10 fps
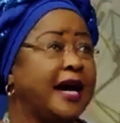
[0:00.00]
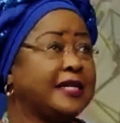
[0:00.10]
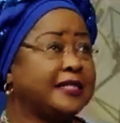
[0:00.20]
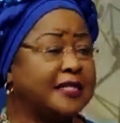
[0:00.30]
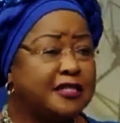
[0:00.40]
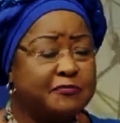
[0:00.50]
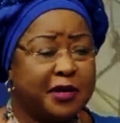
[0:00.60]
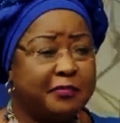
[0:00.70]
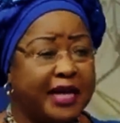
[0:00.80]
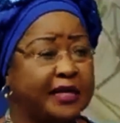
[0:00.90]
I still
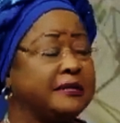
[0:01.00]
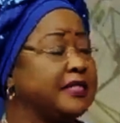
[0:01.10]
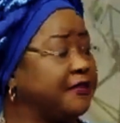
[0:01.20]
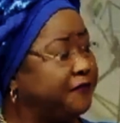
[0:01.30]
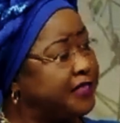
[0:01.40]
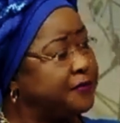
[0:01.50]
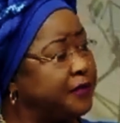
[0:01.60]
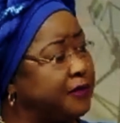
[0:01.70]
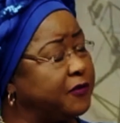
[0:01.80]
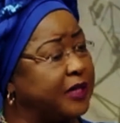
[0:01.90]
remember it was the first
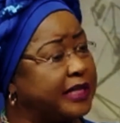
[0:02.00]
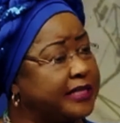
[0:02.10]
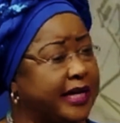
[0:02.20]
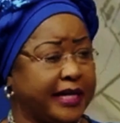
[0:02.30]
week of August.